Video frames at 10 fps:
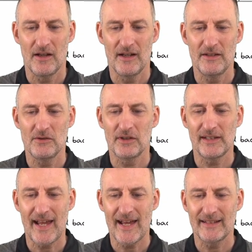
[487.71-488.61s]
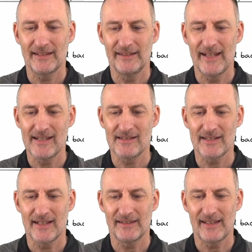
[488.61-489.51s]
Uh, you can add links
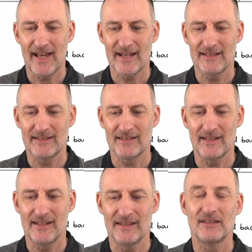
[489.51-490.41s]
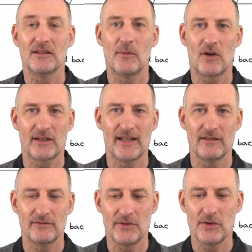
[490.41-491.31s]
and tags in the
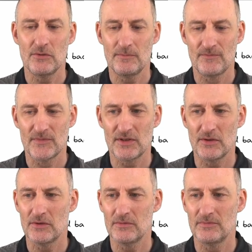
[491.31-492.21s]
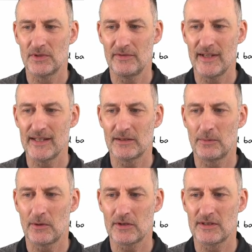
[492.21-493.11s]
markdown view. So the way it
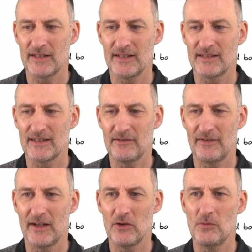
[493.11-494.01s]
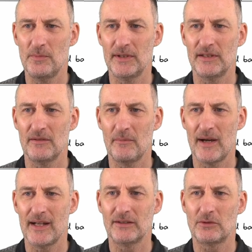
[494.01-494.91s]
works is if I open
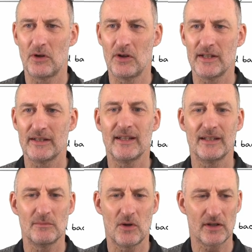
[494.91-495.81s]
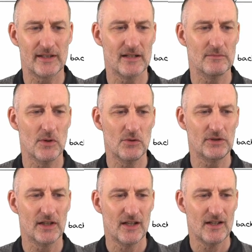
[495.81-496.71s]
my drawing in markdown mode,